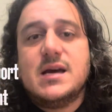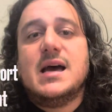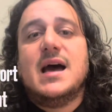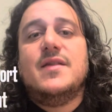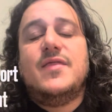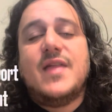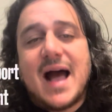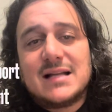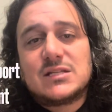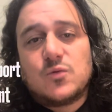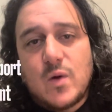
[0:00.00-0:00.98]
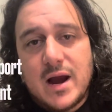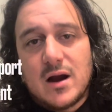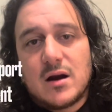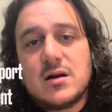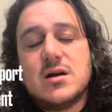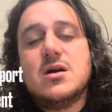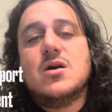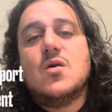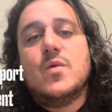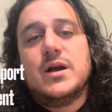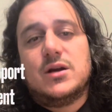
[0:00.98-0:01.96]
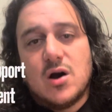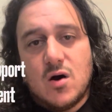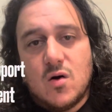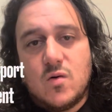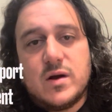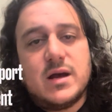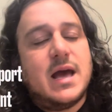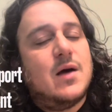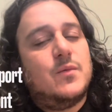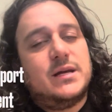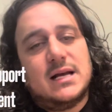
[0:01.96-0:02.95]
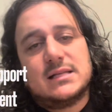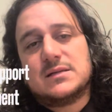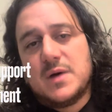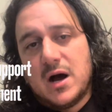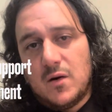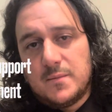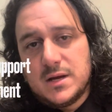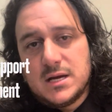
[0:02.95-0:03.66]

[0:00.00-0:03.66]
And that's where we go and we get some help.